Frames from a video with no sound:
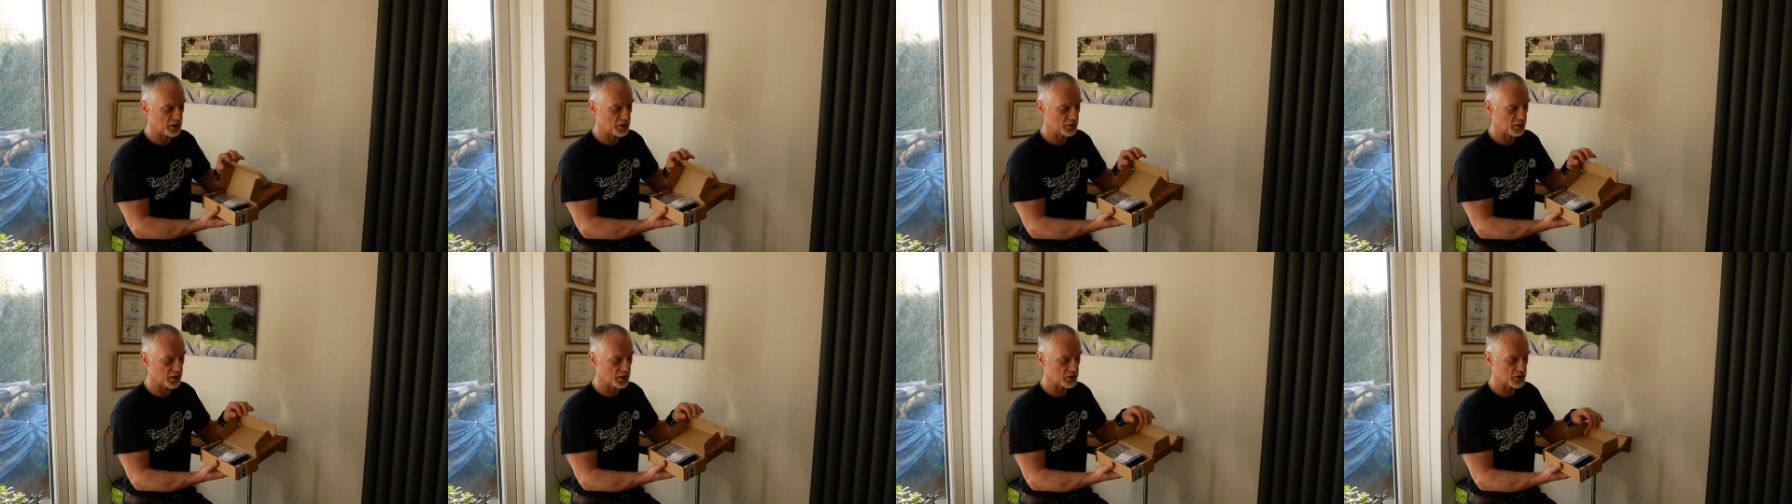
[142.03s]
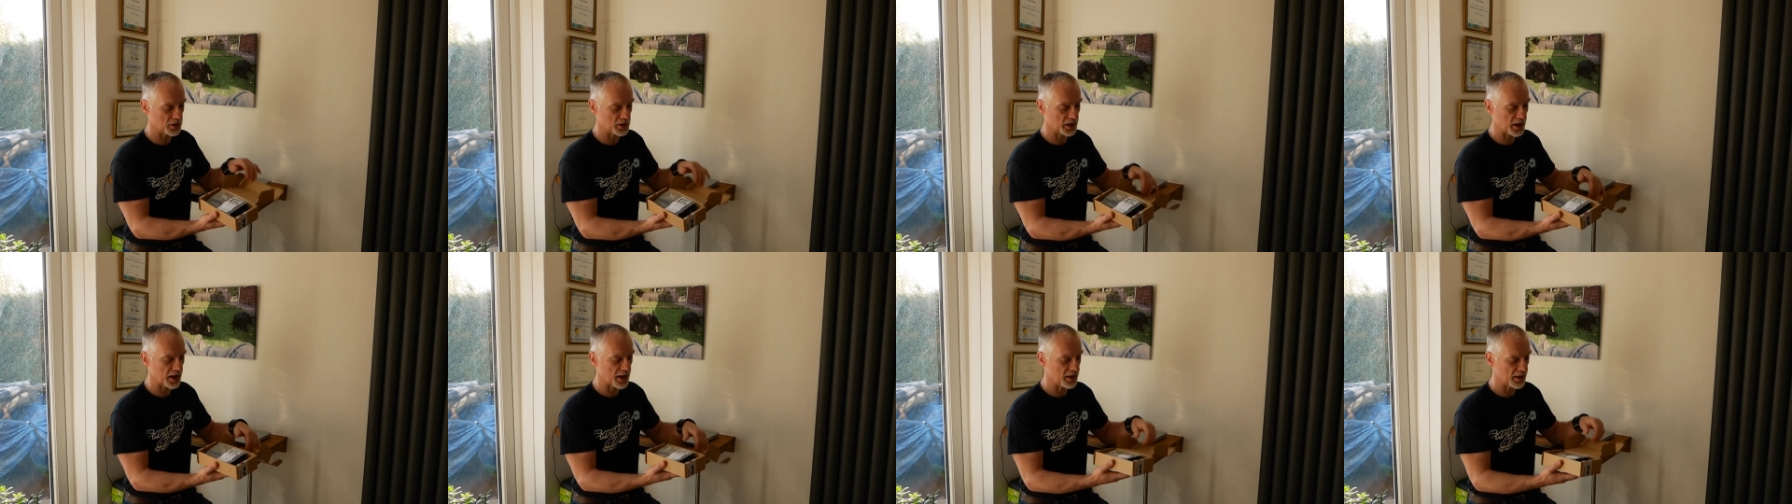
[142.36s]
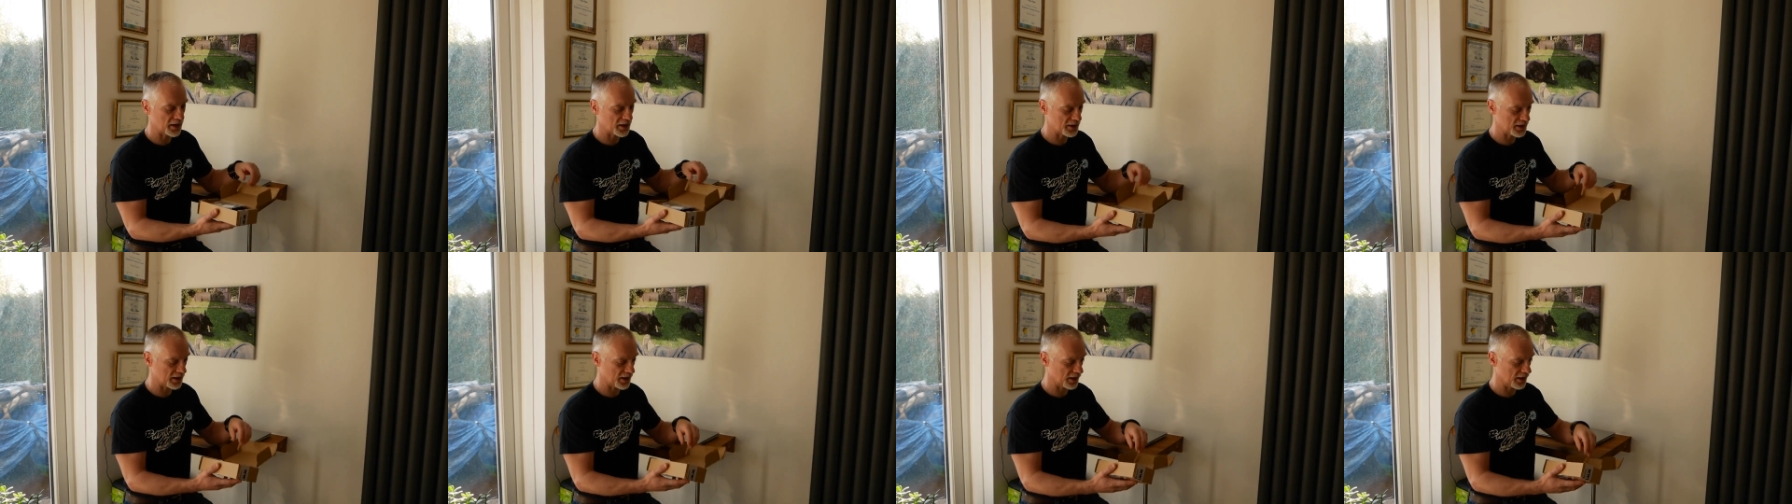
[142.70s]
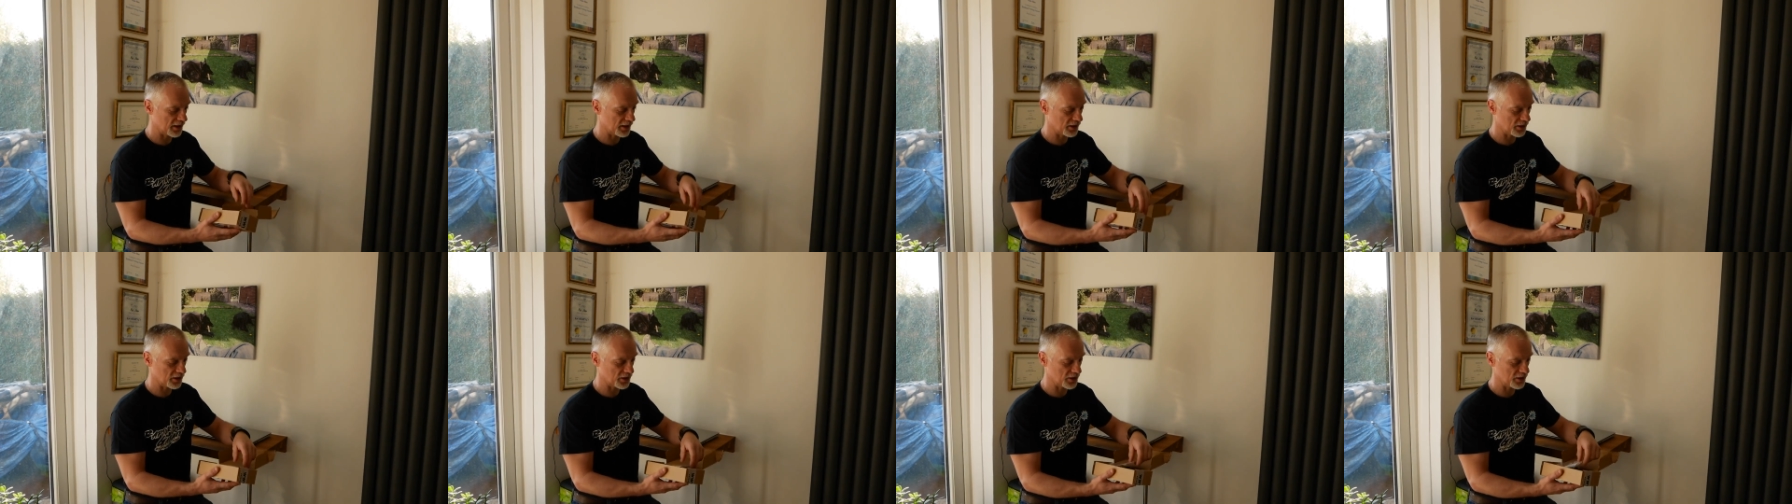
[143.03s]
you actually get it
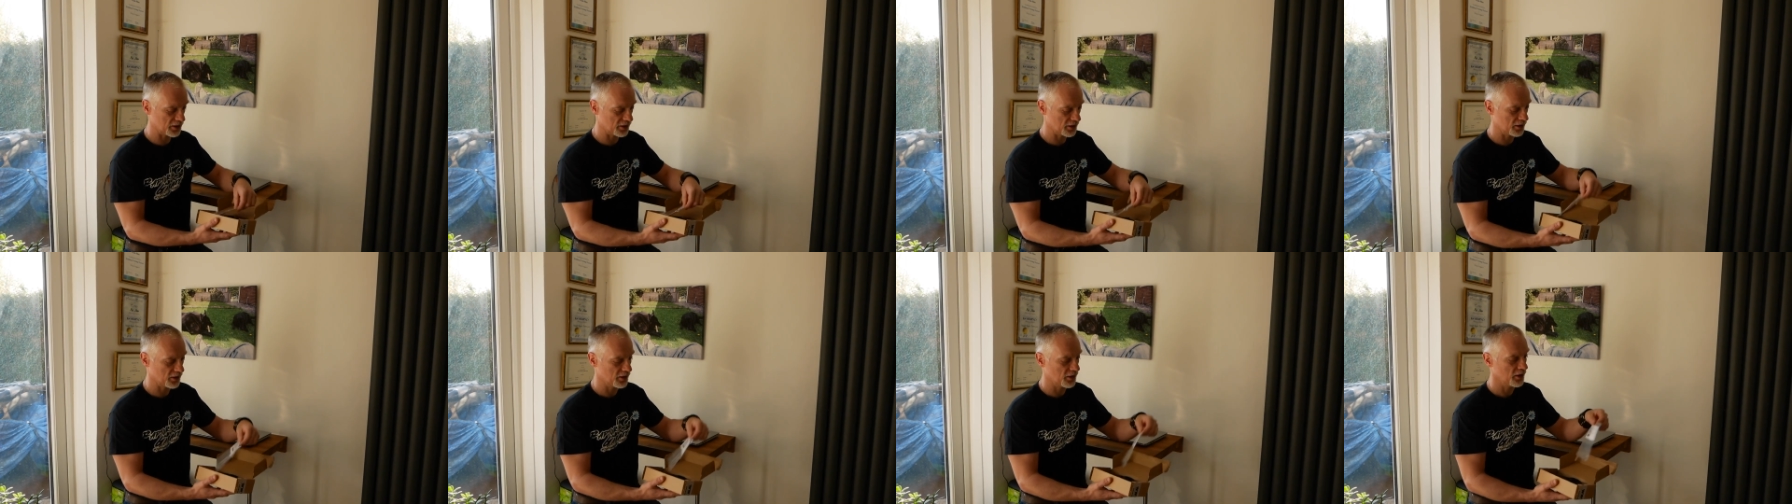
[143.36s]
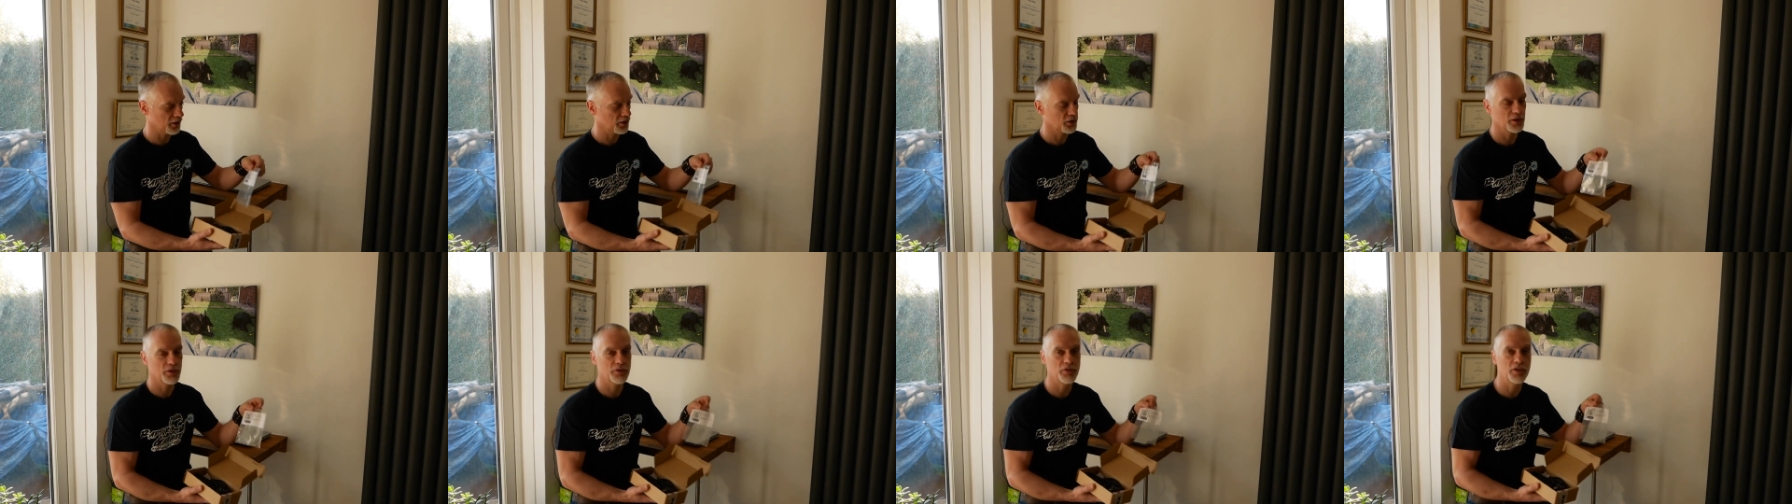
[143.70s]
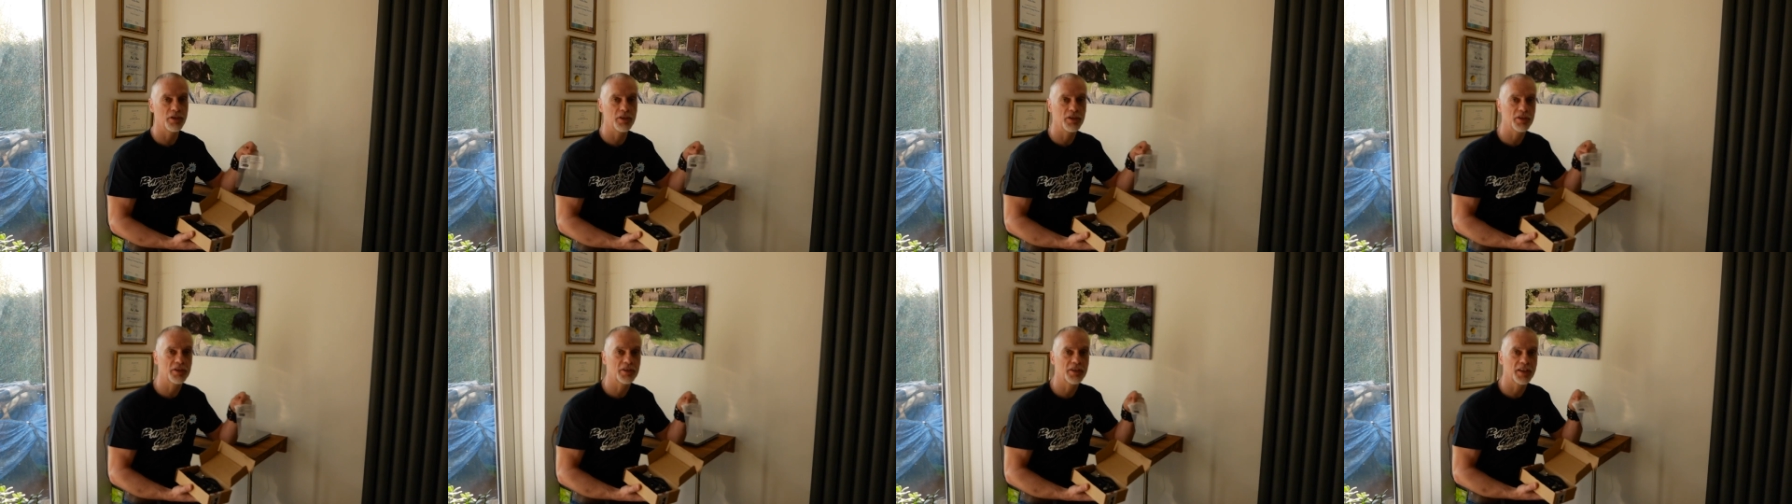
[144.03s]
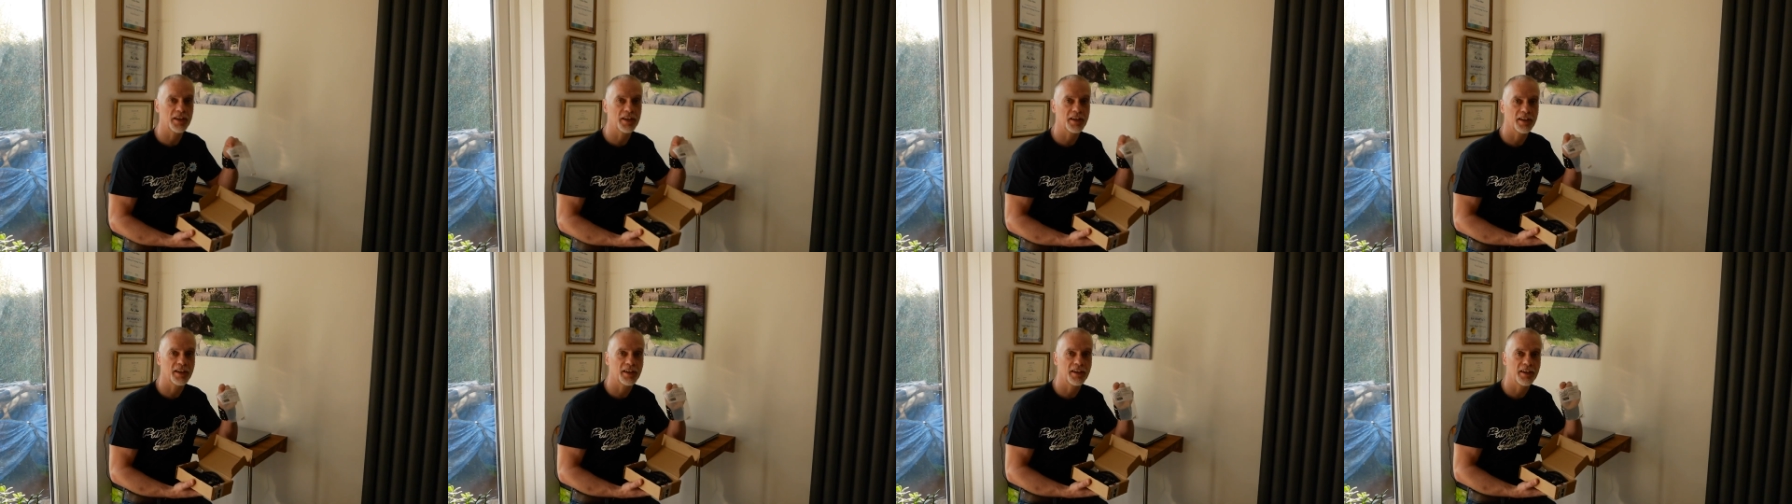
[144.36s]
is the first
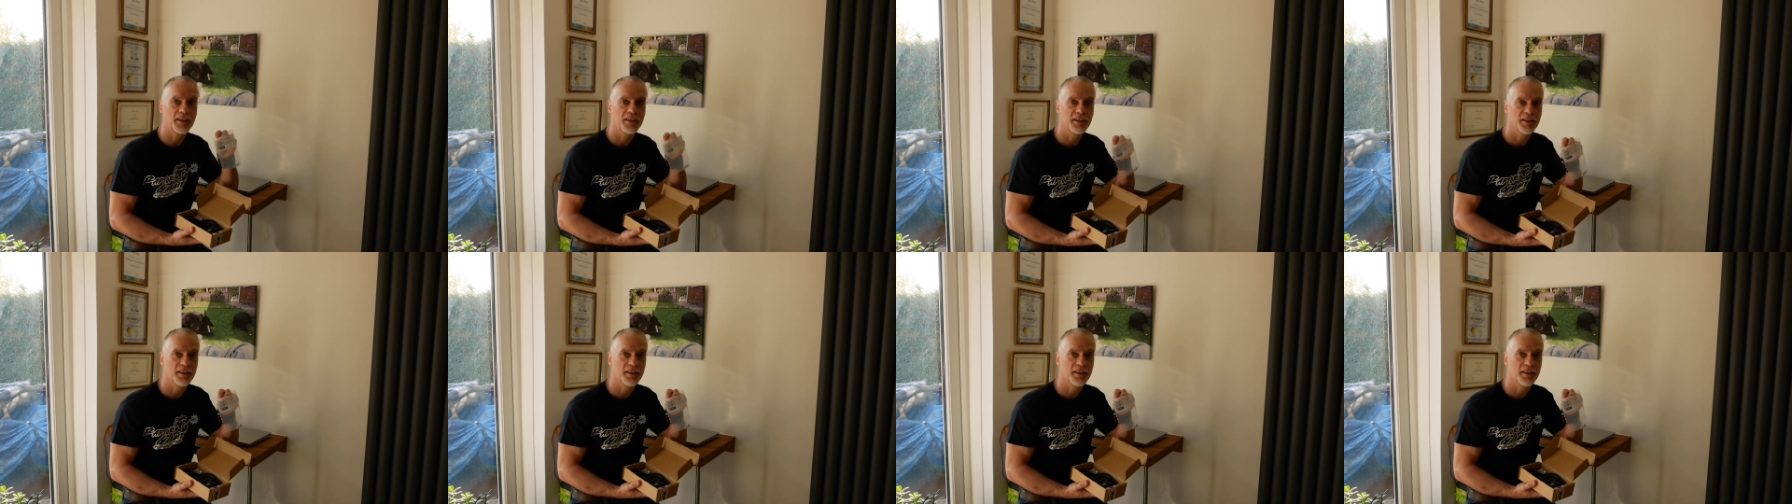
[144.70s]
thing